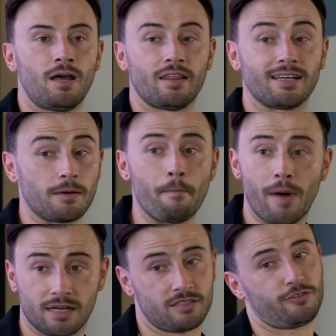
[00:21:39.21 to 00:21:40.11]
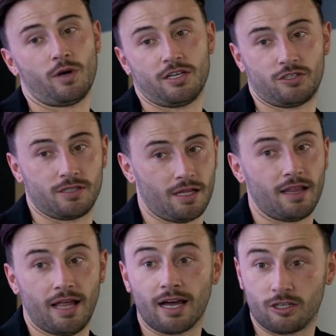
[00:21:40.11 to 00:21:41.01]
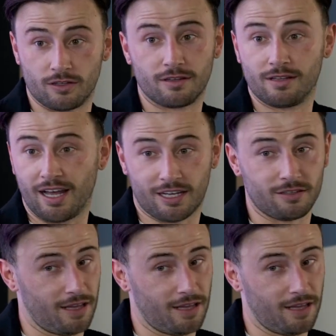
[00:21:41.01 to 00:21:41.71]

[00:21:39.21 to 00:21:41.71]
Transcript: That's a massive question, and that could